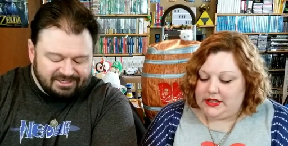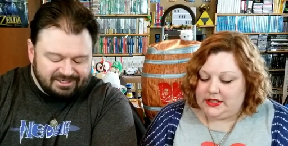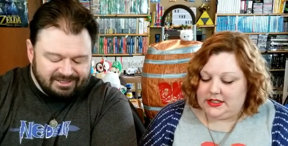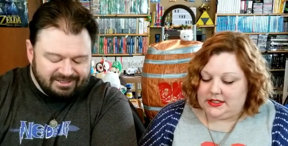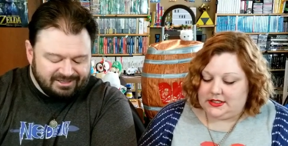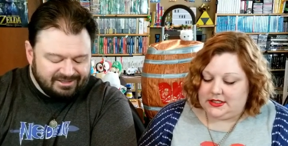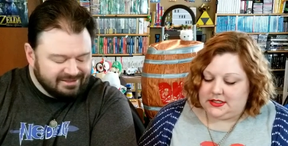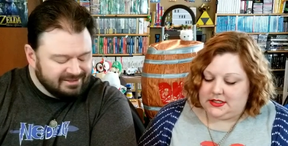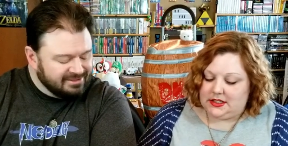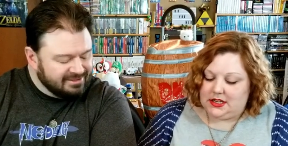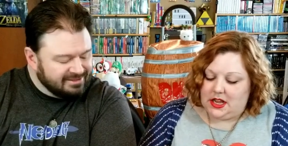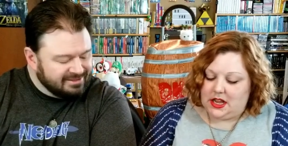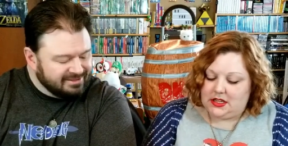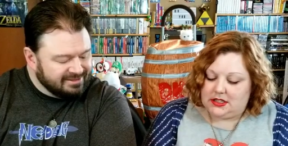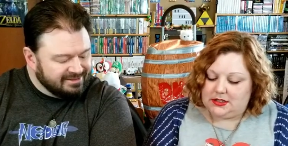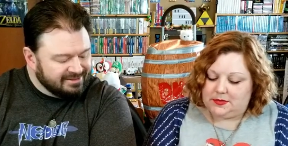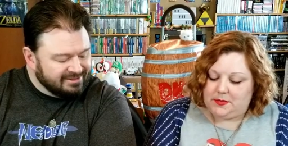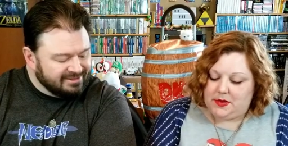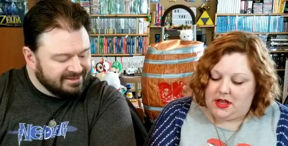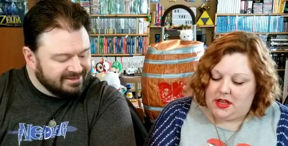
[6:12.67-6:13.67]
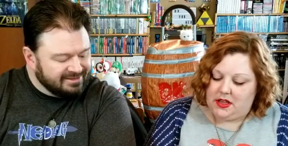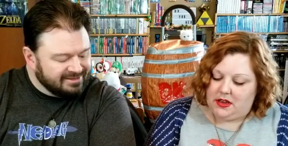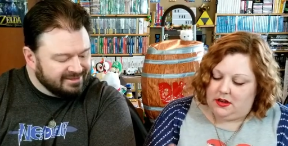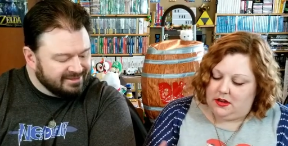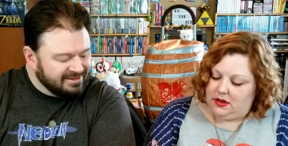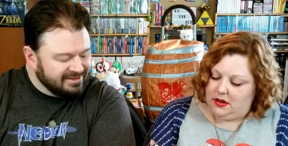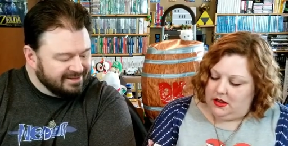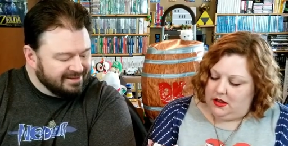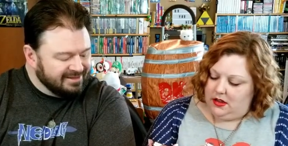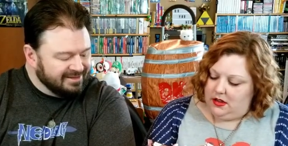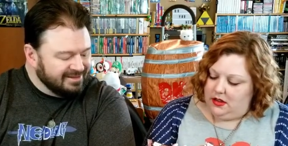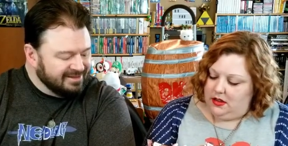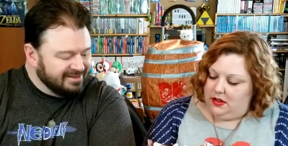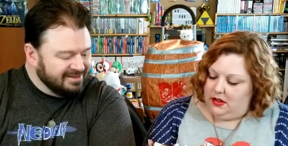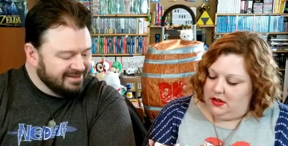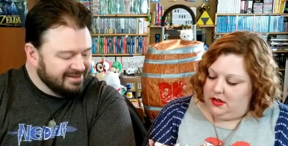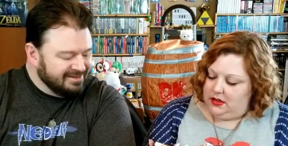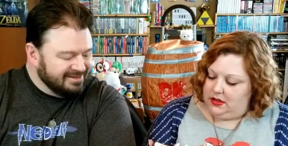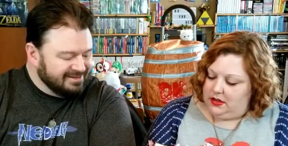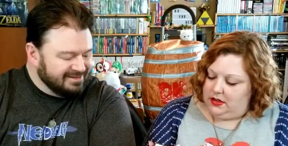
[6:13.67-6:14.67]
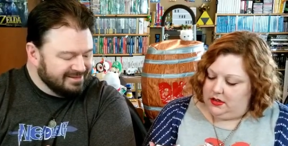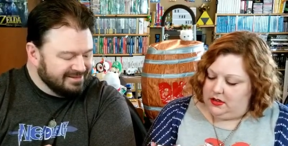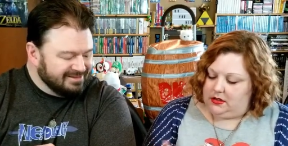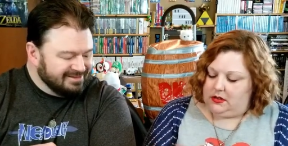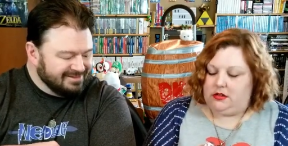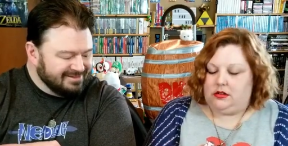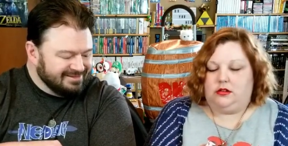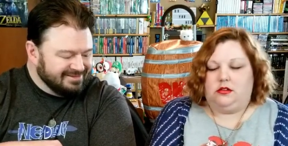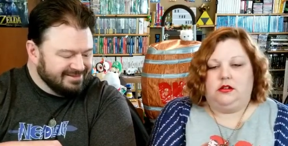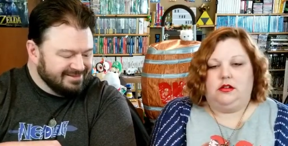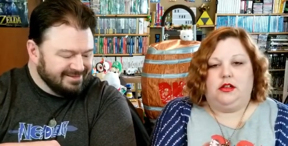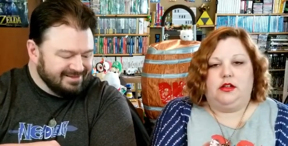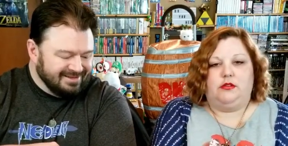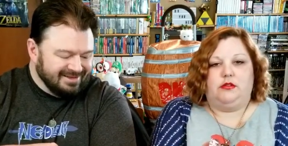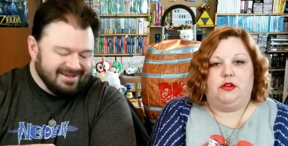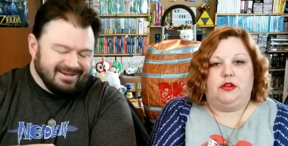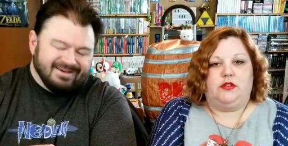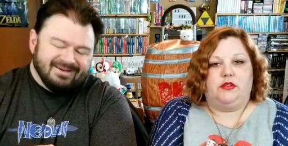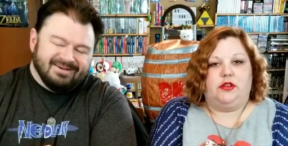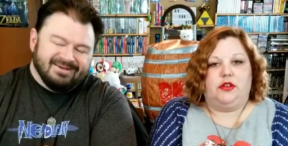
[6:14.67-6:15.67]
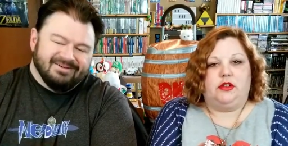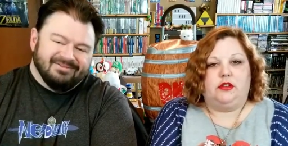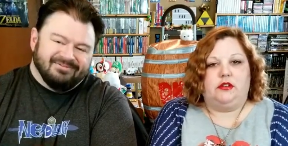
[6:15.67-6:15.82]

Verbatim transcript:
Speaker 1: this is an X-Men? Get rid of it.